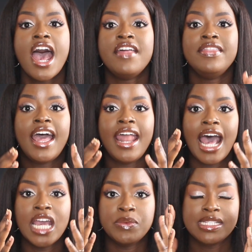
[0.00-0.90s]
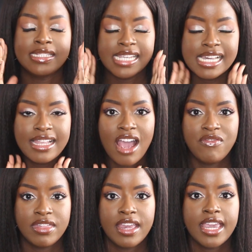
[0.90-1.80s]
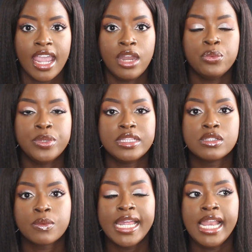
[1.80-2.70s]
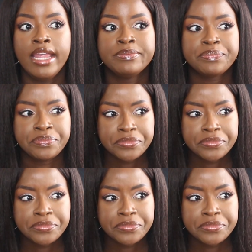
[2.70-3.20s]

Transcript: and then I would seal everything in with the squalene.